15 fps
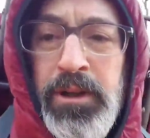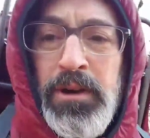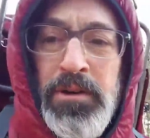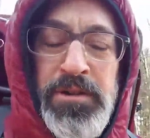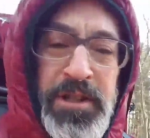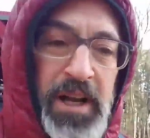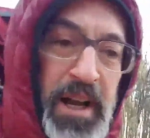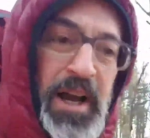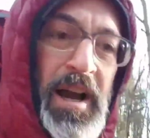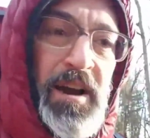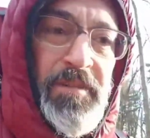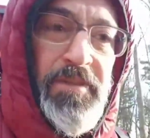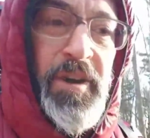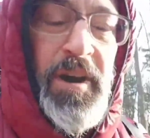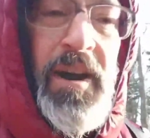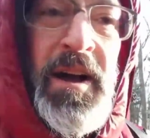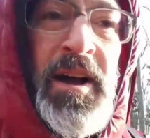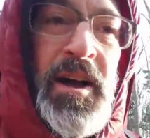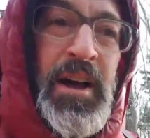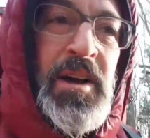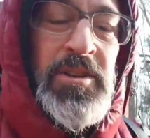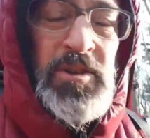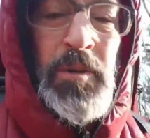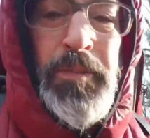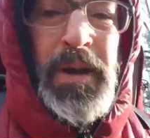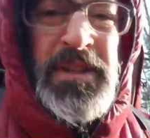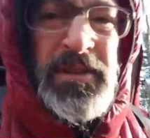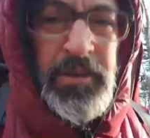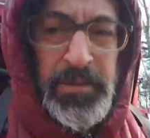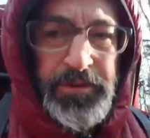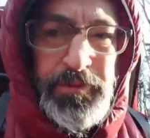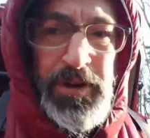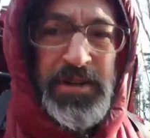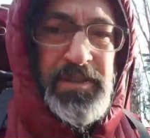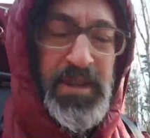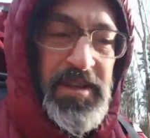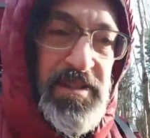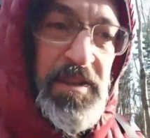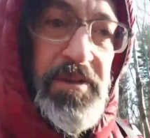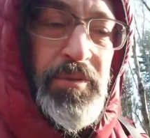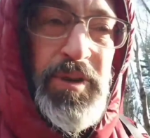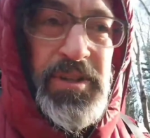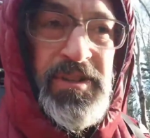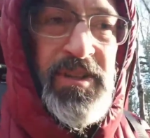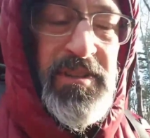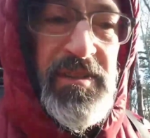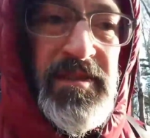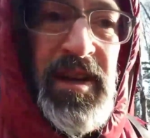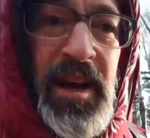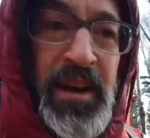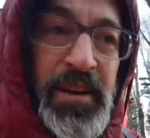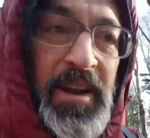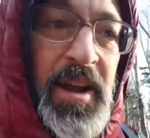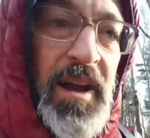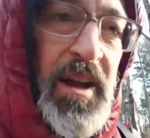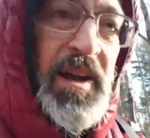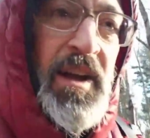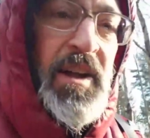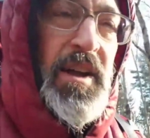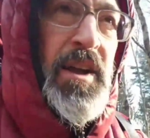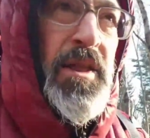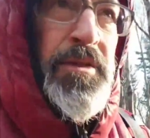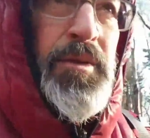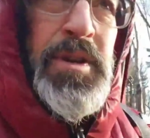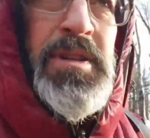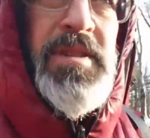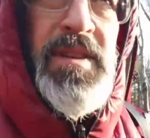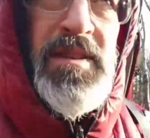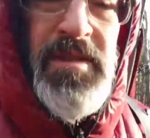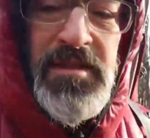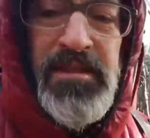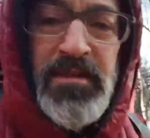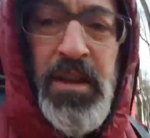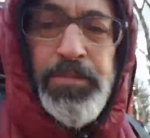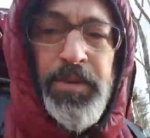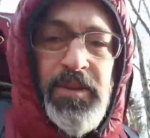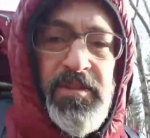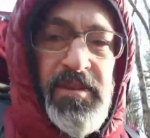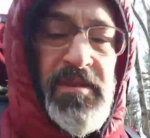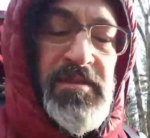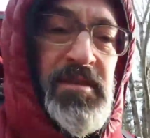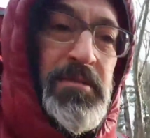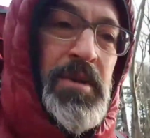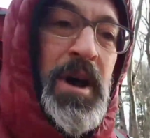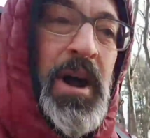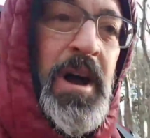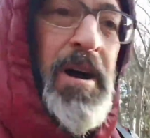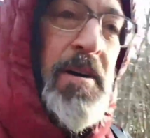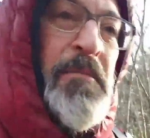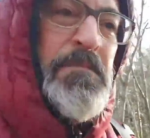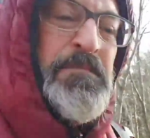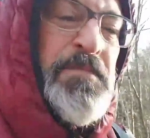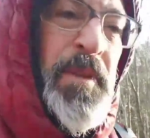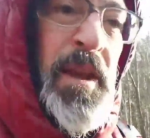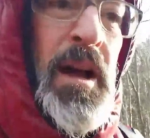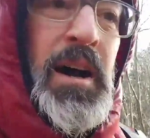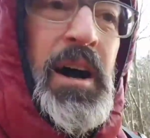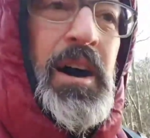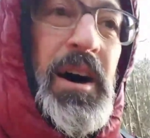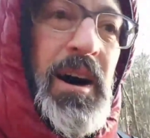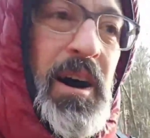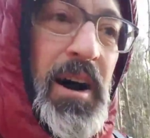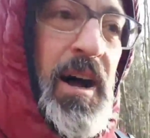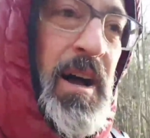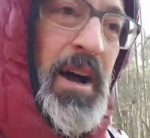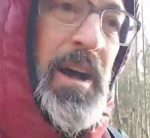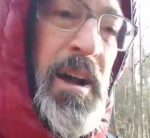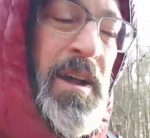clothes that I have. So I'm basically 3-season tent, 3-season sleeping system. Let's